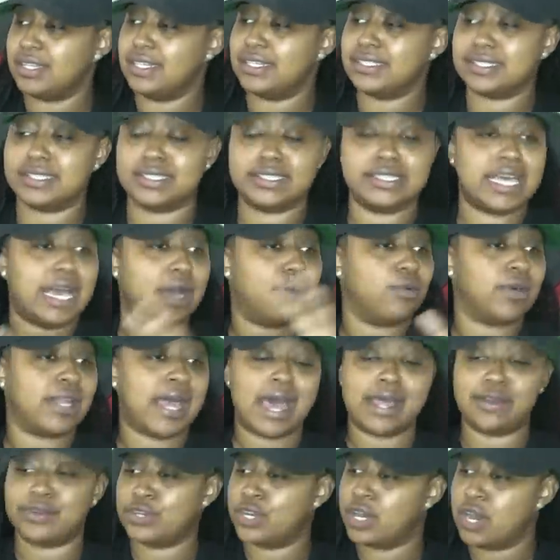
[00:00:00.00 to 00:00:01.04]
This is not what
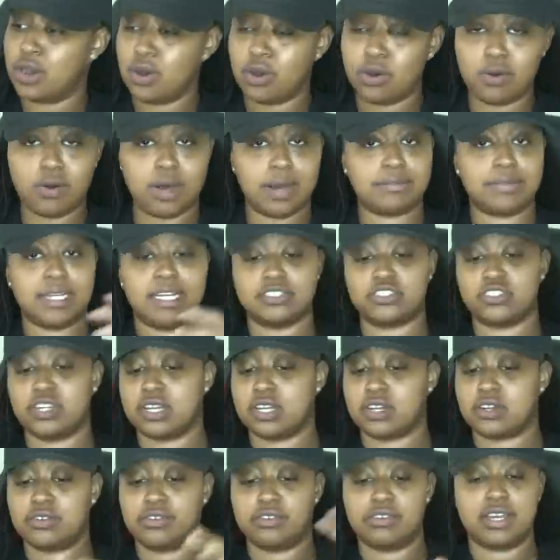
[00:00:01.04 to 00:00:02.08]
I know. I'm not
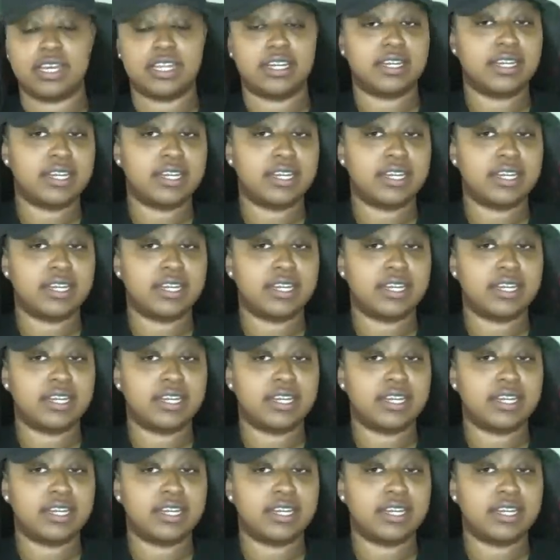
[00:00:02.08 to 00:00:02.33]
trying to create